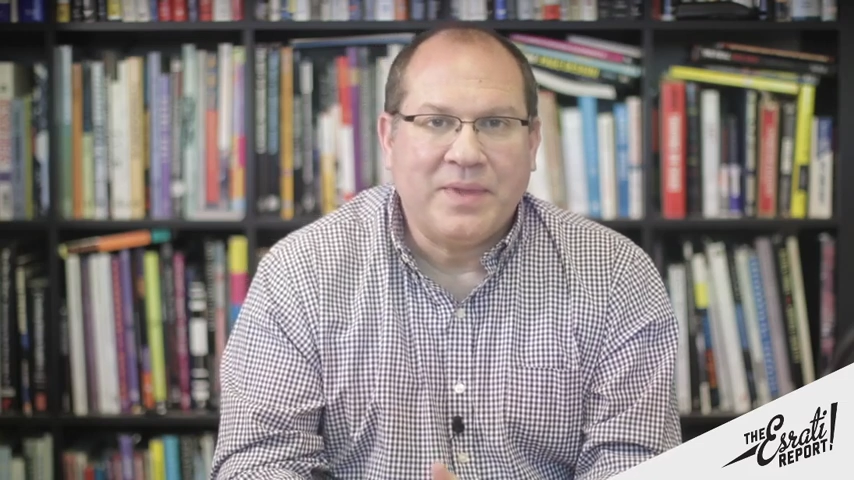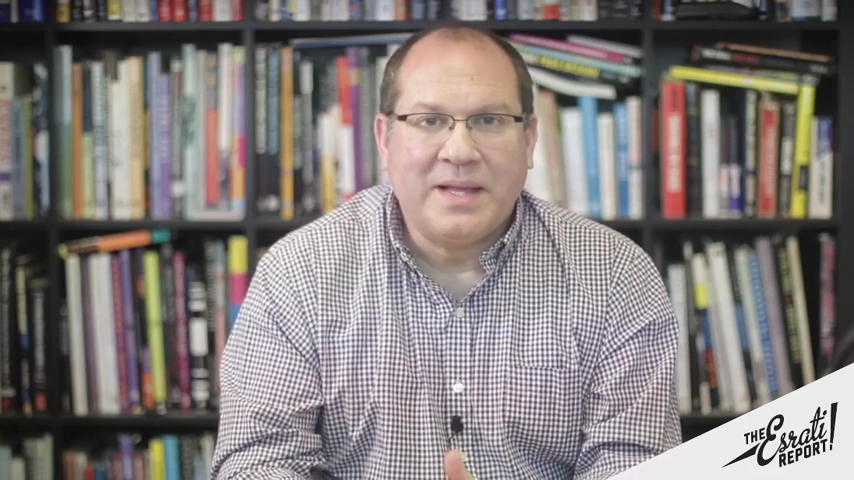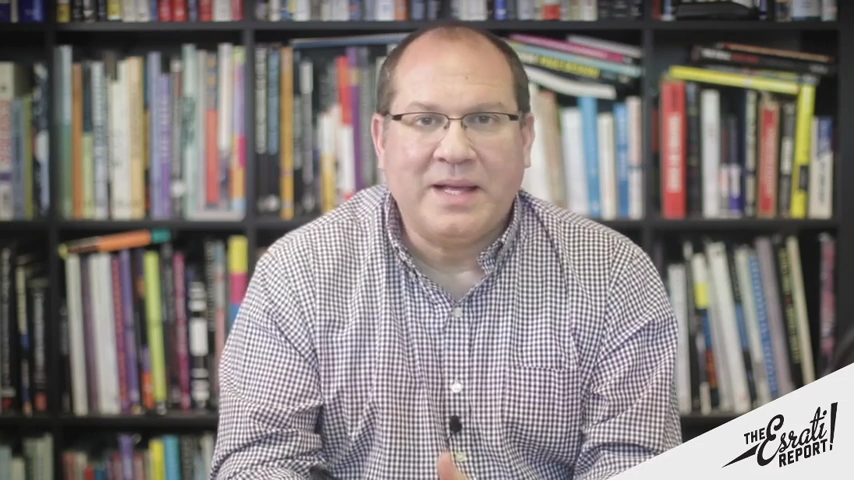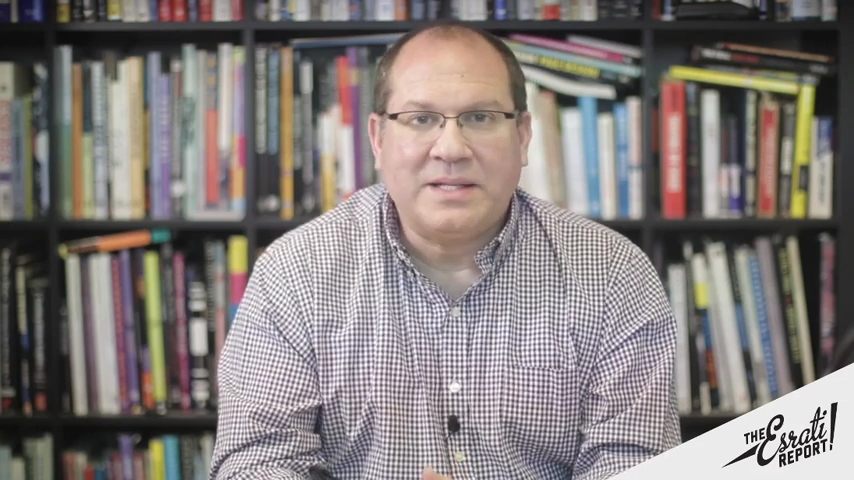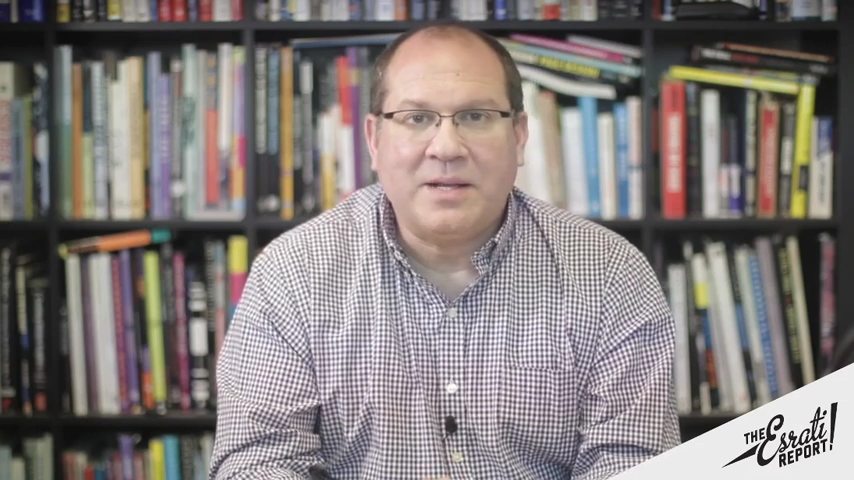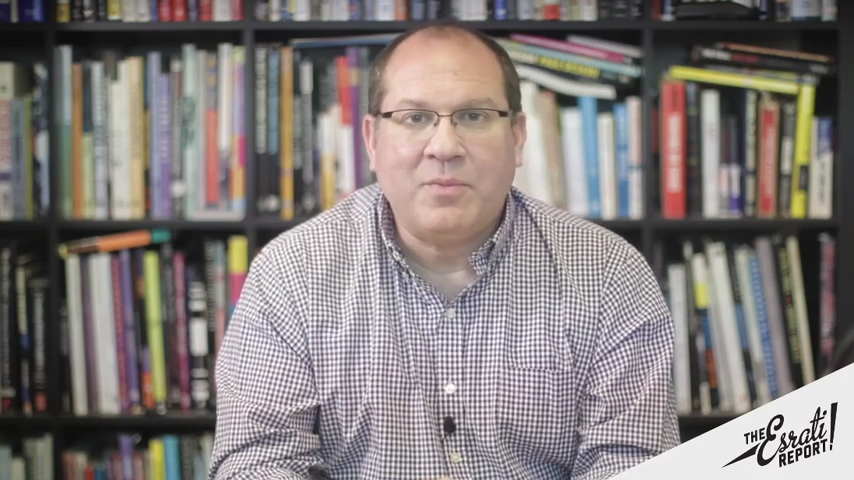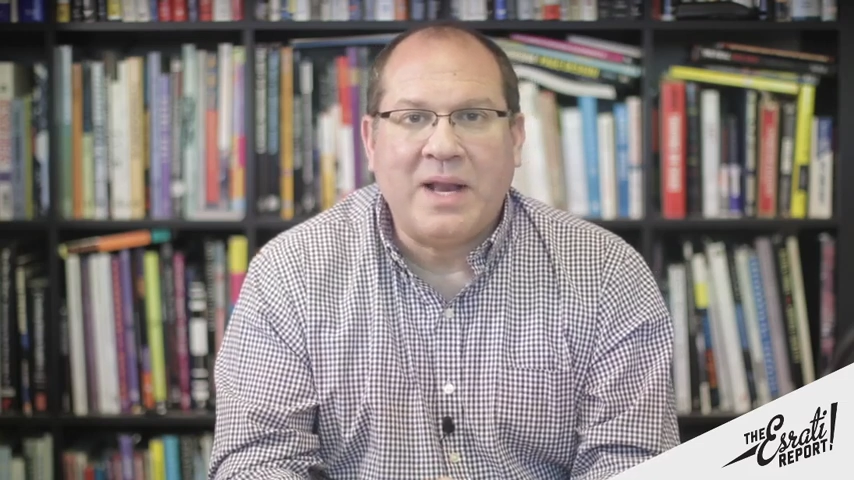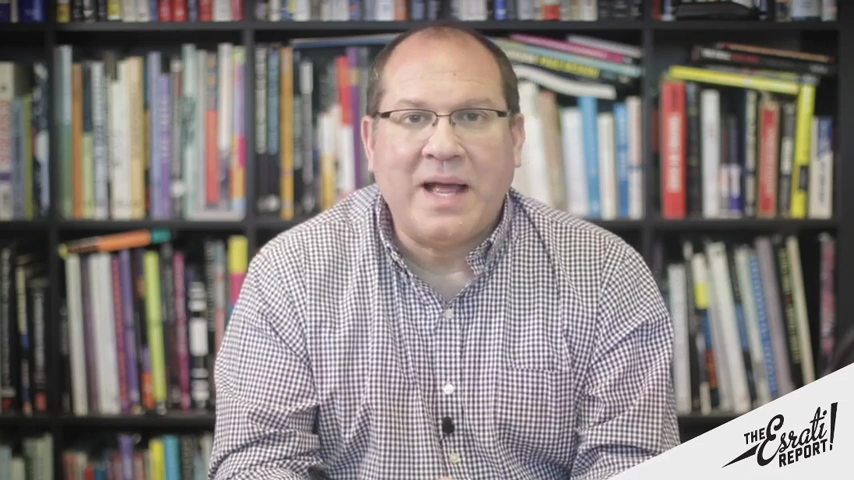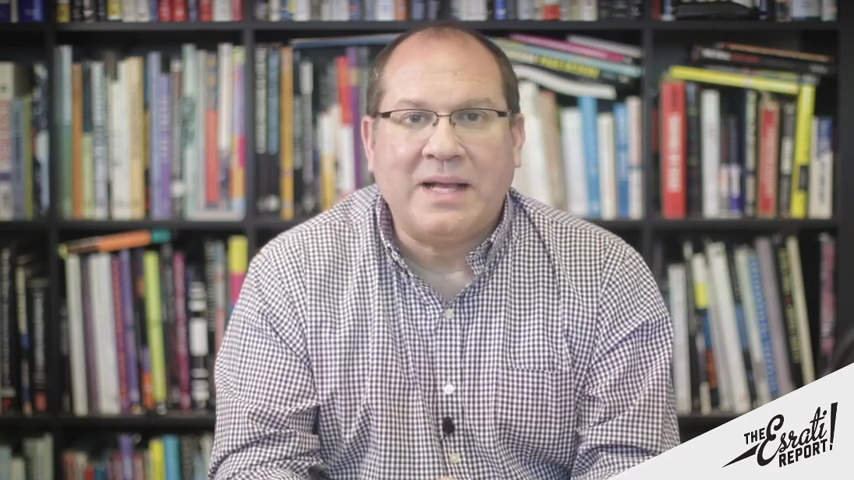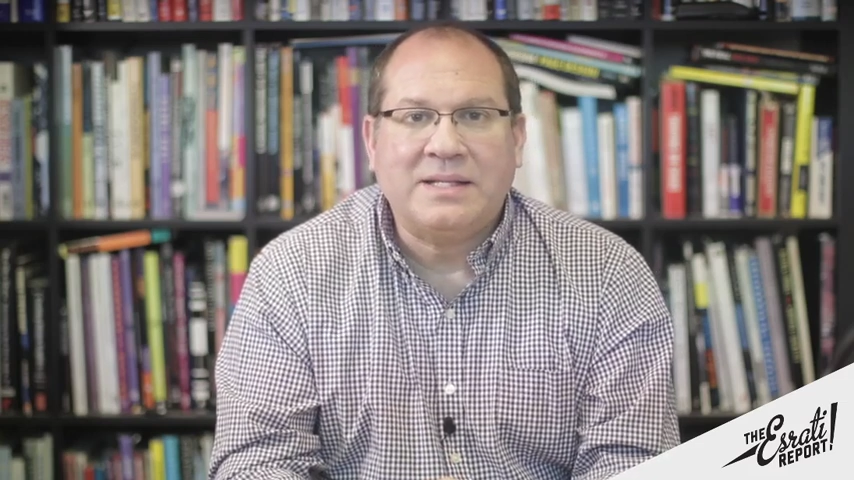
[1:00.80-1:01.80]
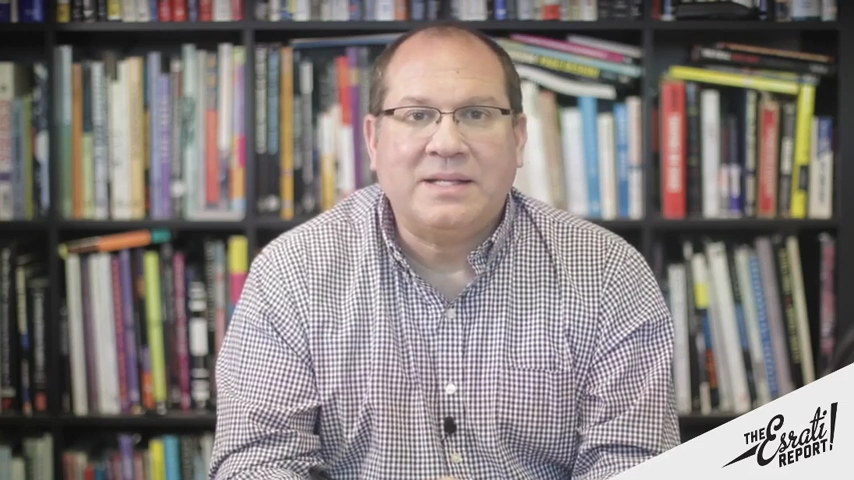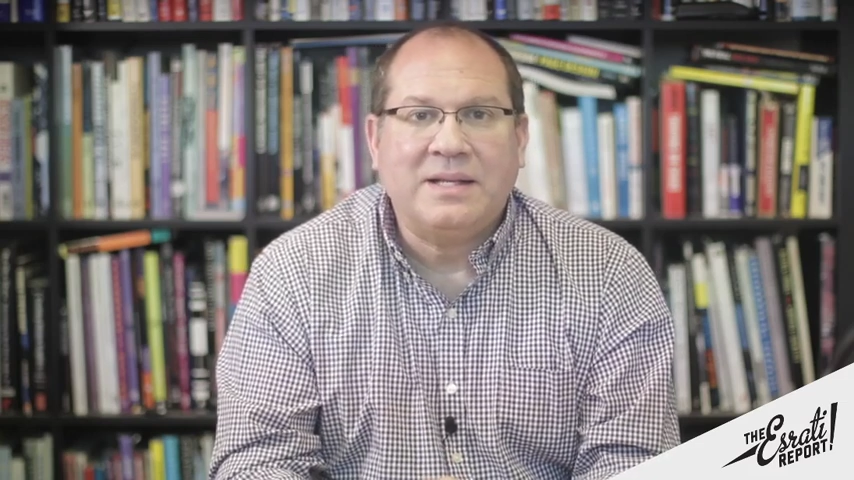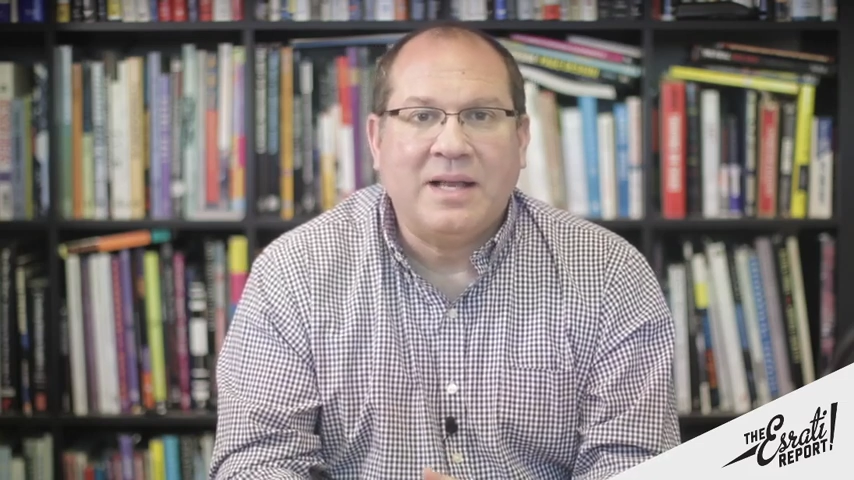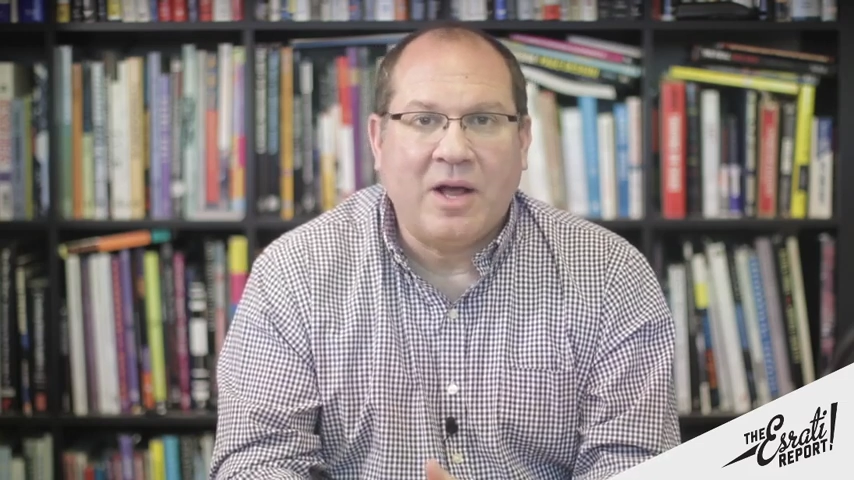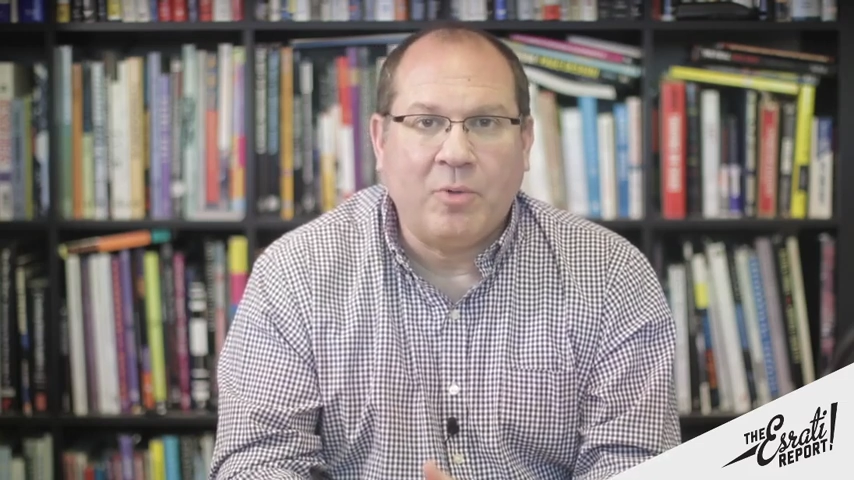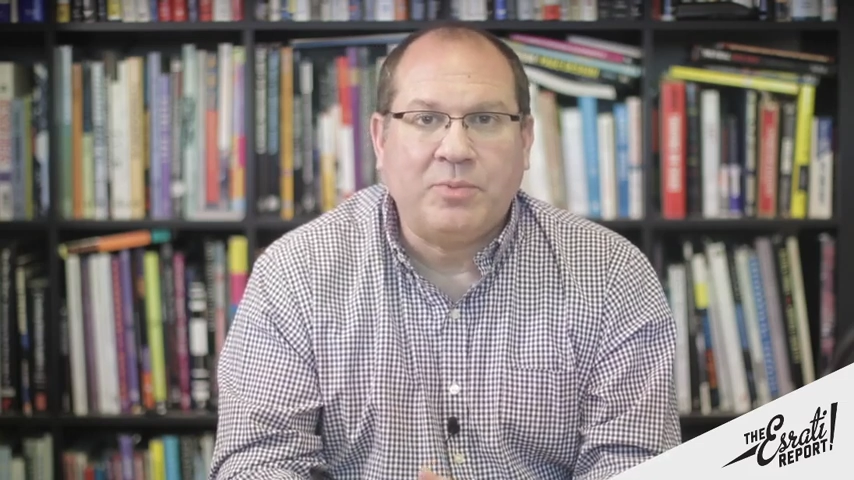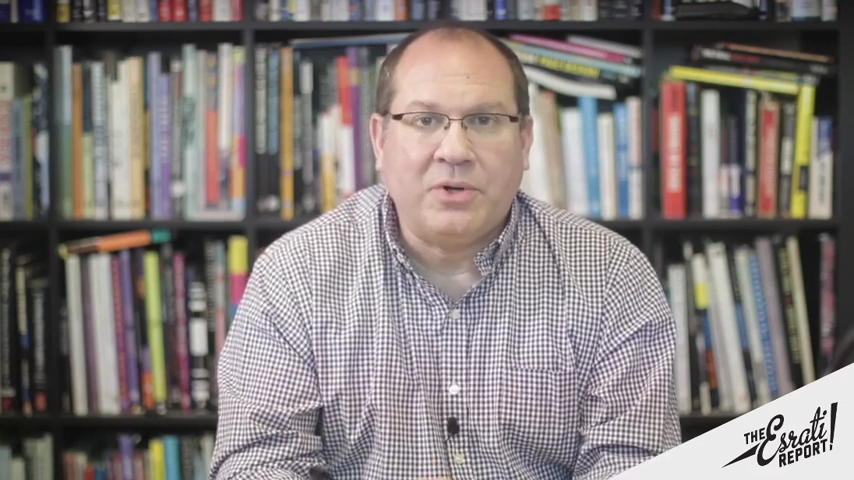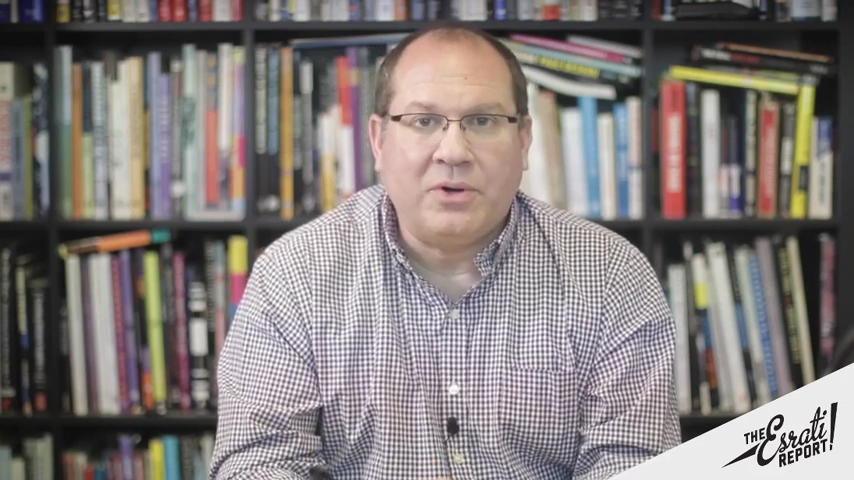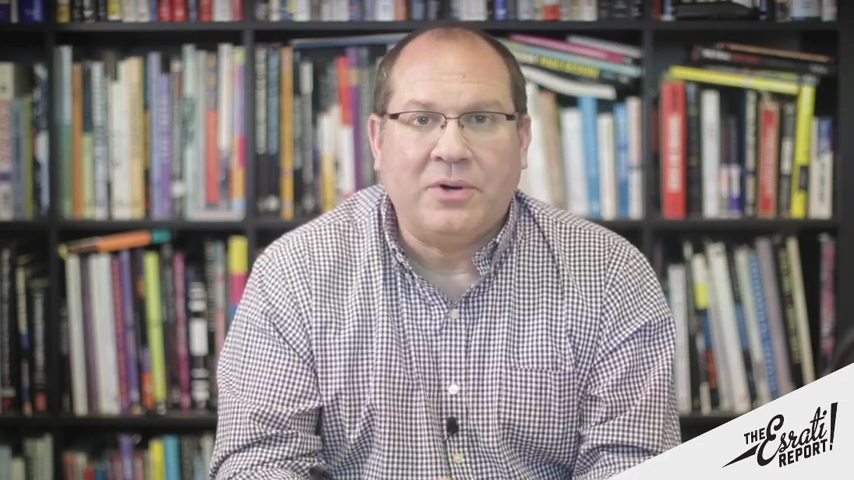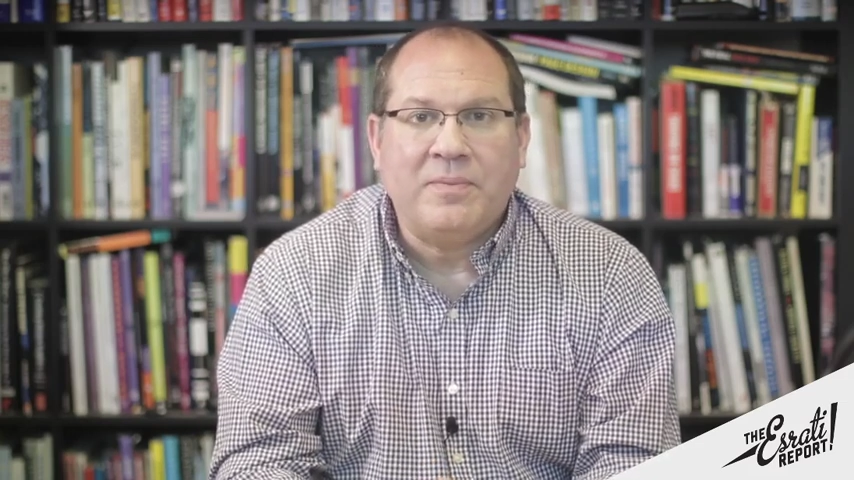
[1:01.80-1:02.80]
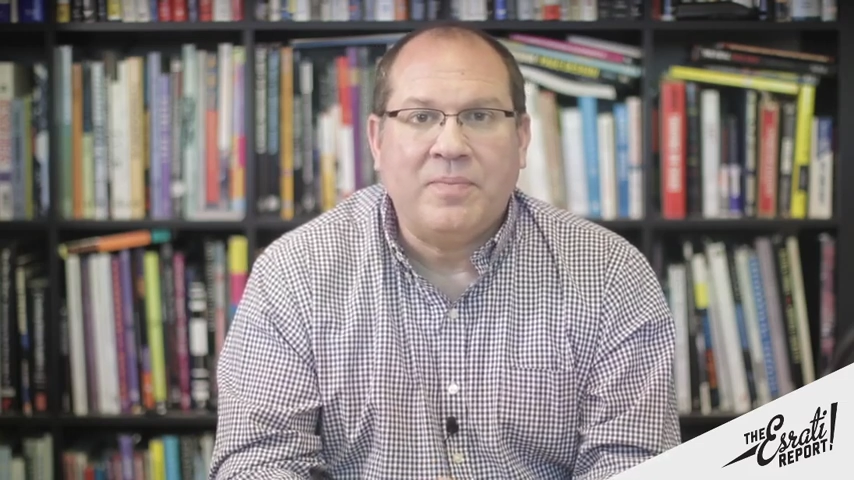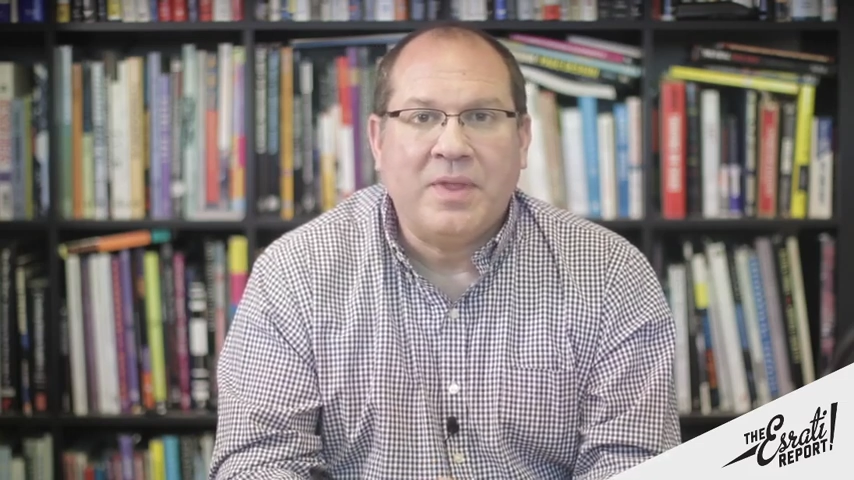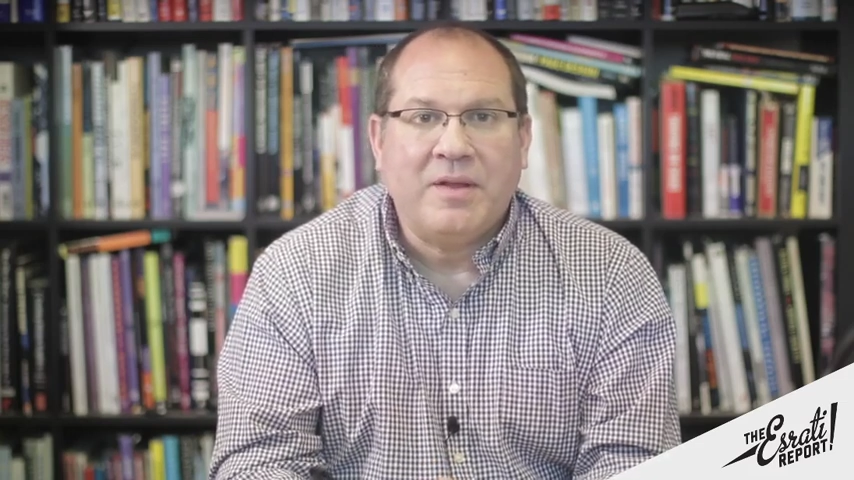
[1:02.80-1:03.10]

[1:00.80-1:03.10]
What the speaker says: Yet someone has helped her